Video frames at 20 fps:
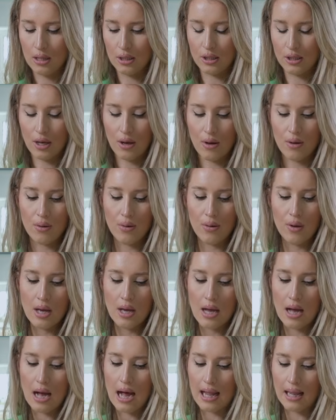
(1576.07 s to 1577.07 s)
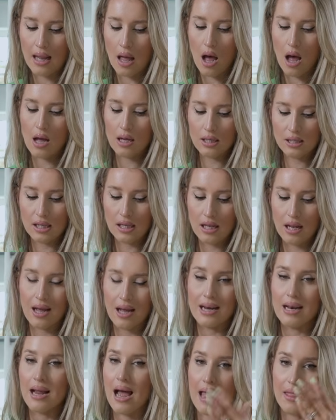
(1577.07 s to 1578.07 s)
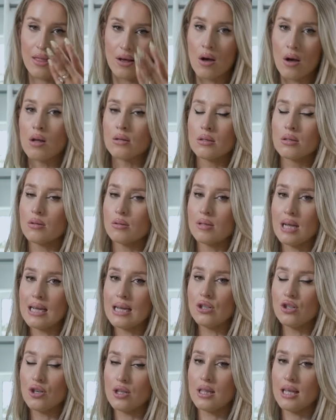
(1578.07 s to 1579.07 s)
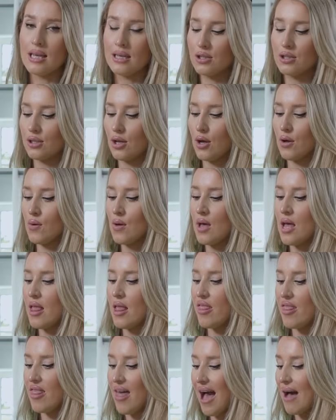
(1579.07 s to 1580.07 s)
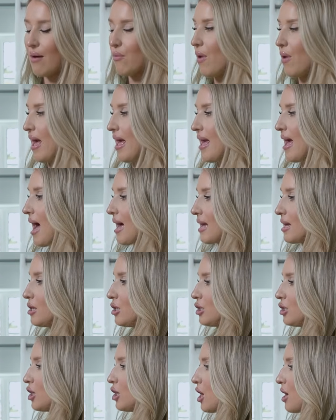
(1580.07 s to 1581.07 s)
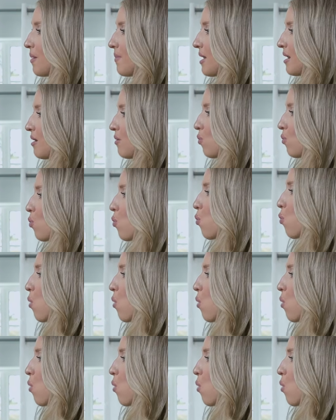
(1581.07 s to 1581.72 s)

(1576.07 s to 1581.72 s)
So I'll ask the client at the consultation this. So that way I can determine